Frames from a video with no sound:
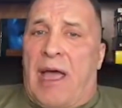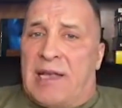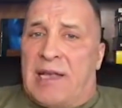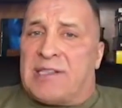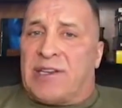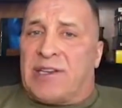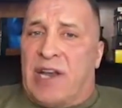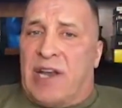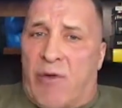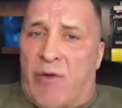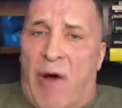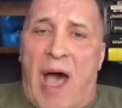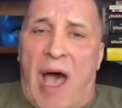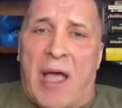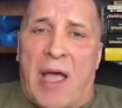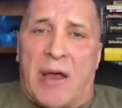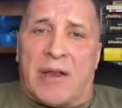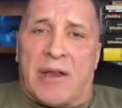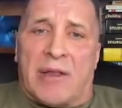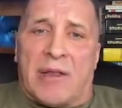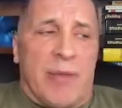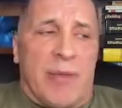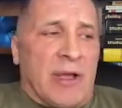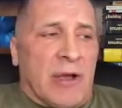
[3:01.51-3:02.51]
as
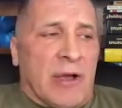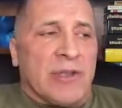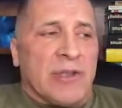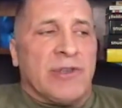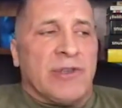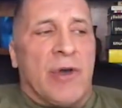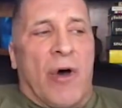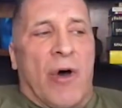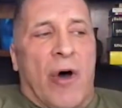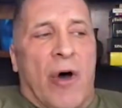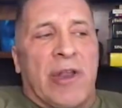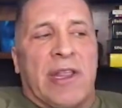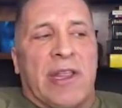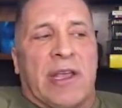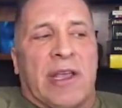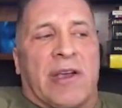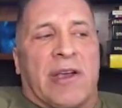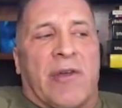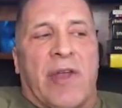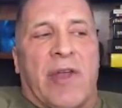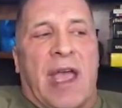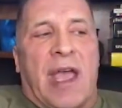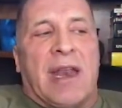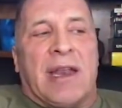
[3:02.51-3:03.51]
required because you already
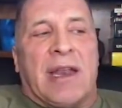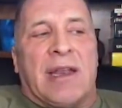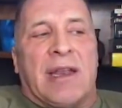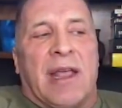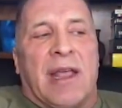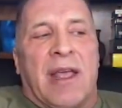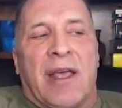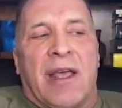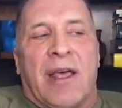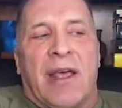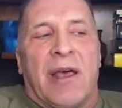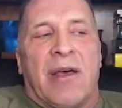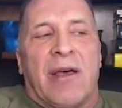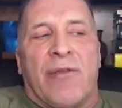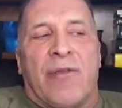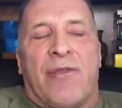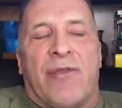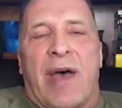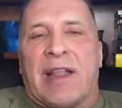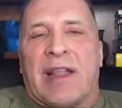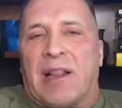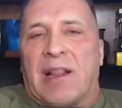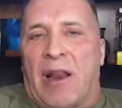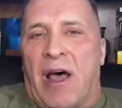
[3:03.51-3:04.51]
created
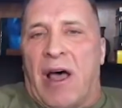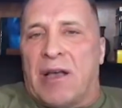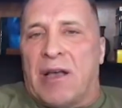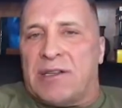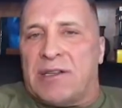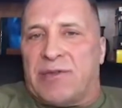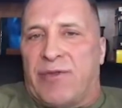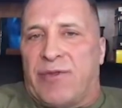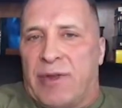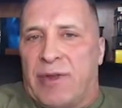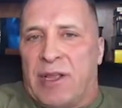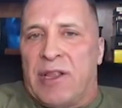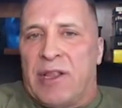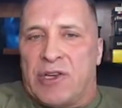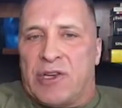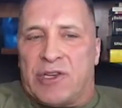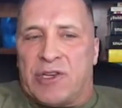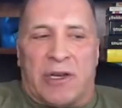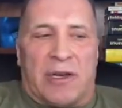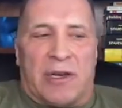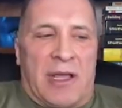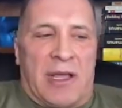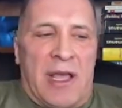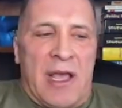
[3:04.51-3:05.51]
fat loss
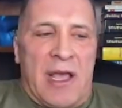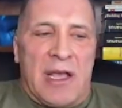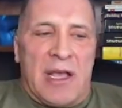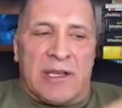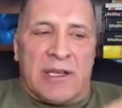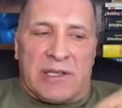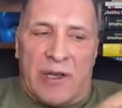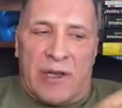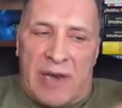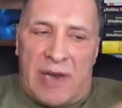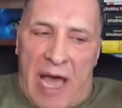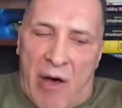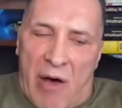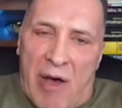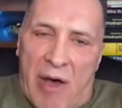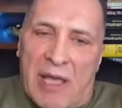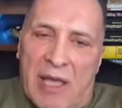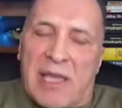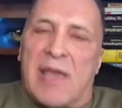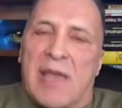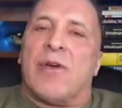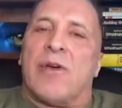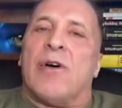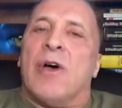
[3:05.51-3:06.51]
initially. So now I
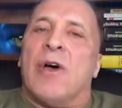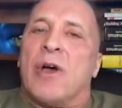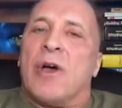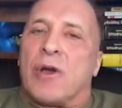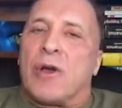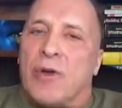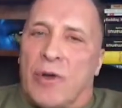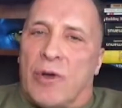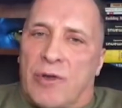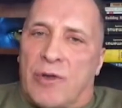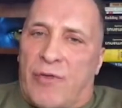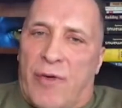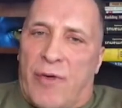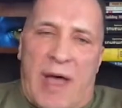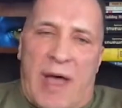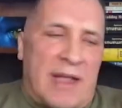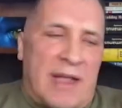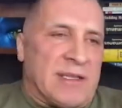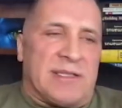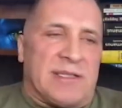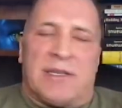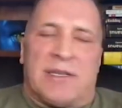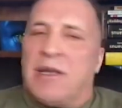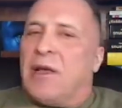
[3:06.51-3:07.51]
give you good
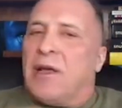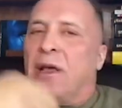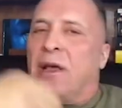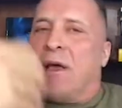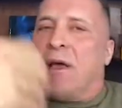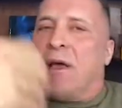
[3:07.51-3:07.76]
fats,